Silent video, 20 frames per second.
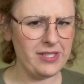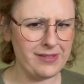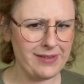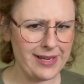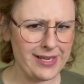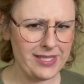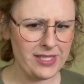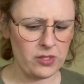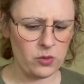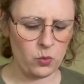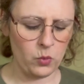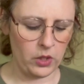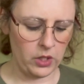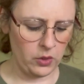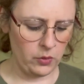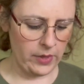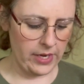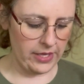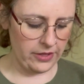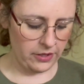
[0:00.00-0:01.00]
nice to work
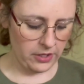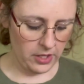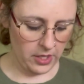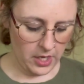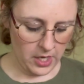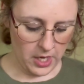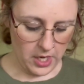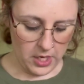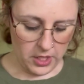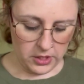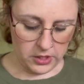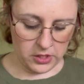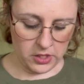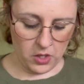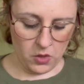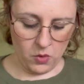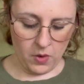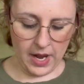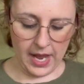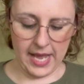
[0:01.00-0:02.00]
with.
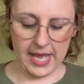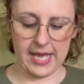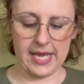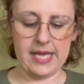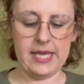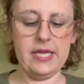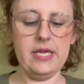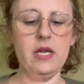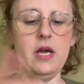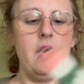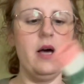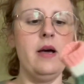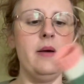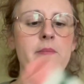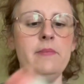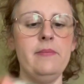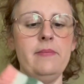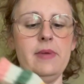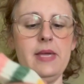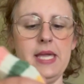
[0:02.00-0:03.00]
So
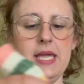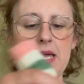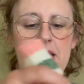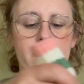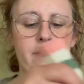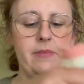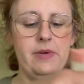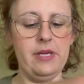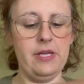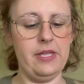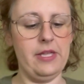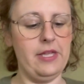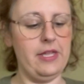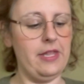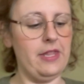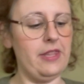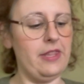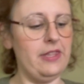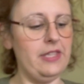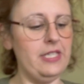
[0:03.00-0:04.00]
I am
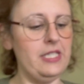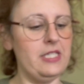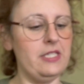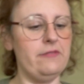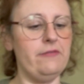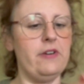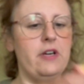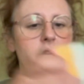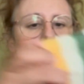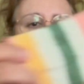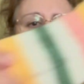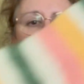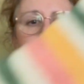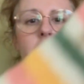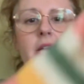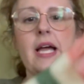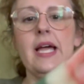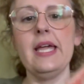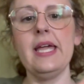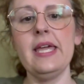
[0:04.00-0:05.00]
this far.
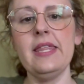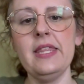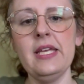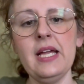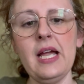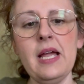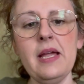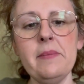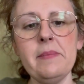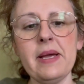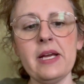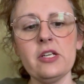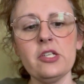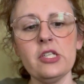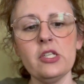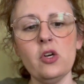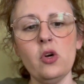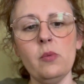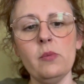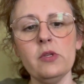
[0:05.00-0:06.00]
I think I am
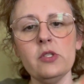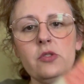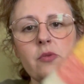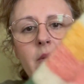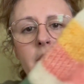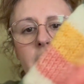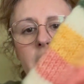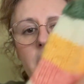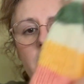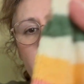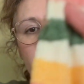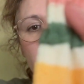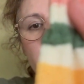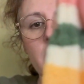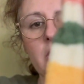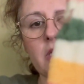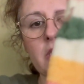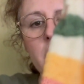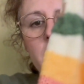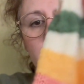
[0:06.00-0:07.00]
actually almost ready to
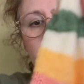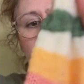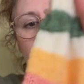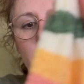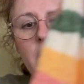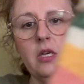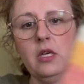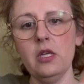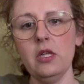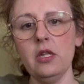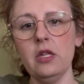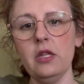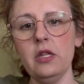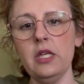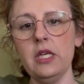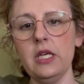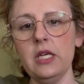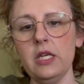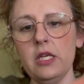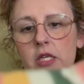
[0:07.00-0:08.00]
start
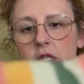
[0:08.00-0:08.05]
the